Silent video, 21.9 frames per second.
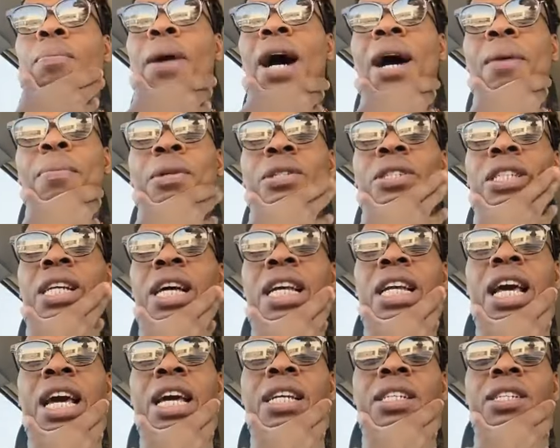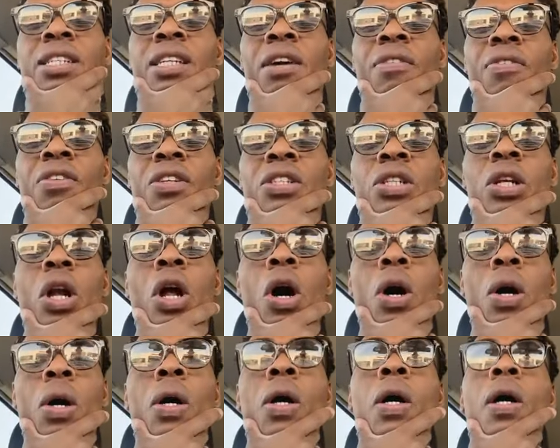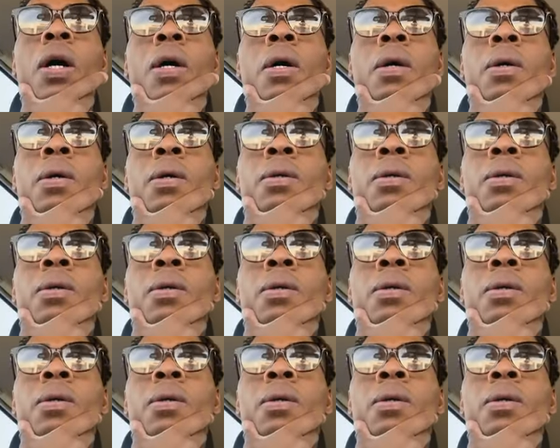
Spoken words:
The Bible said that he suffers long.